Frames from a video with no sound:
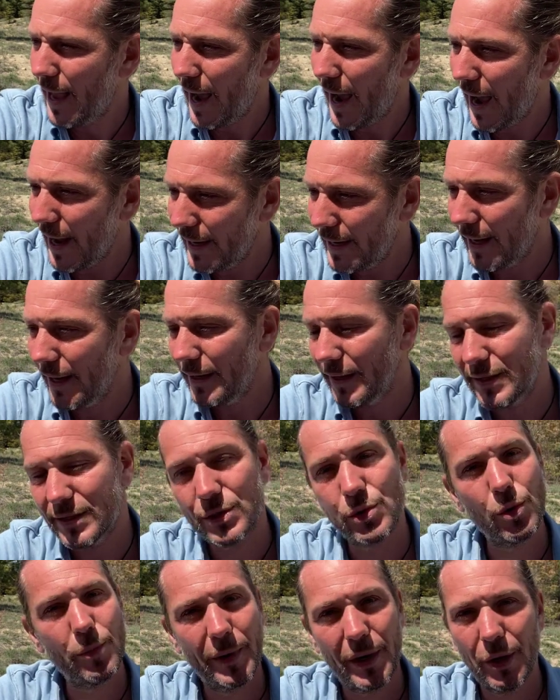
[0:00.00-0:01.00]
At the end is
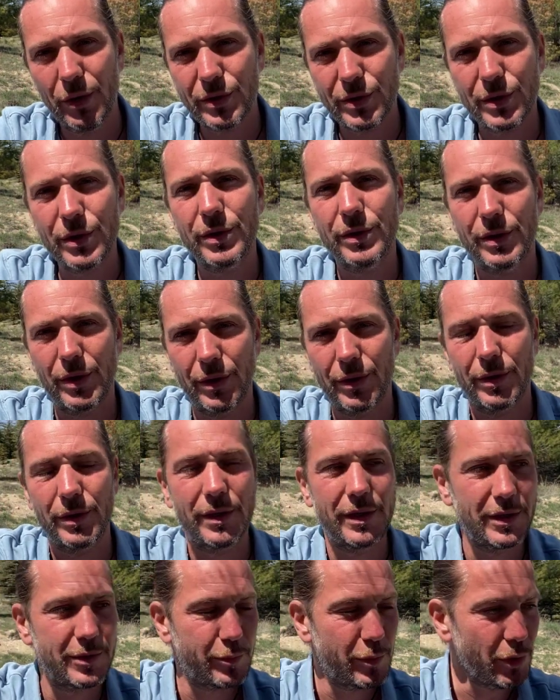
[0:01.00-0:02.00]
luminous,
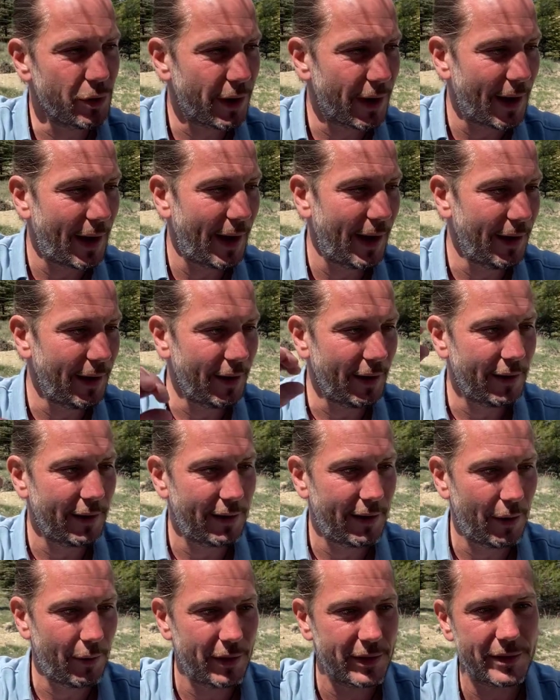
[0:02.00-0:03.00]
this book, and
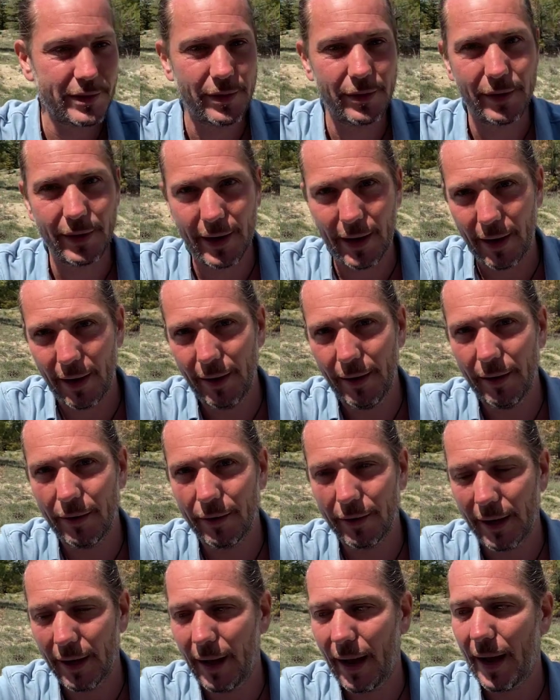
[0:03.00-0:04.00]
there is a guy,
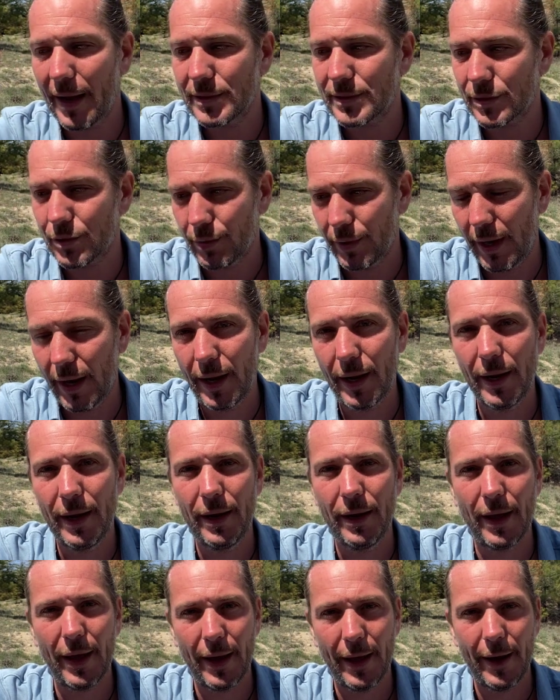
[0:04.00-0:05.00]
okay, has
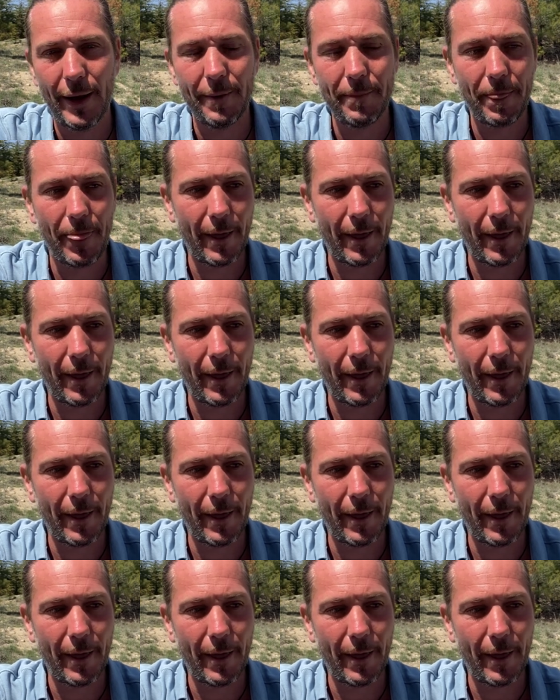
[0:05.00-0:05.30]
created a